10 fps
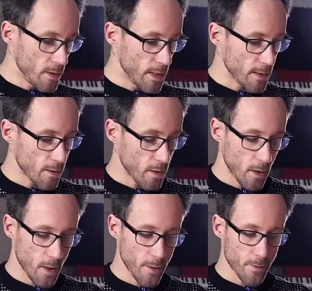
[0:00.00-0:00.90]
that
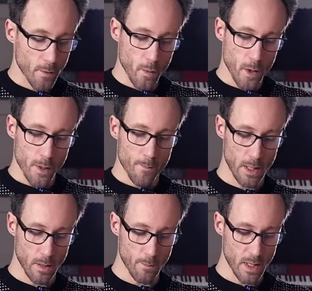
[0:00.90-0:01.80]
other one
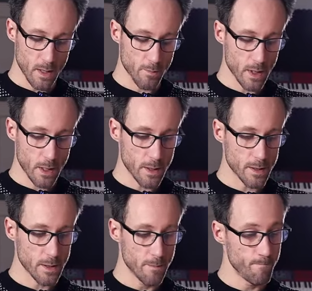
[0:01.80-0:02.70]
in a minute
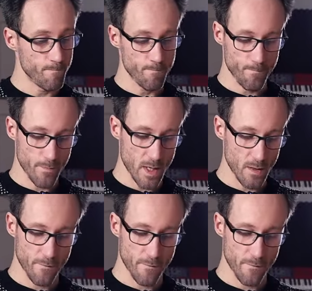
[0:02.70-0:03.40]
because I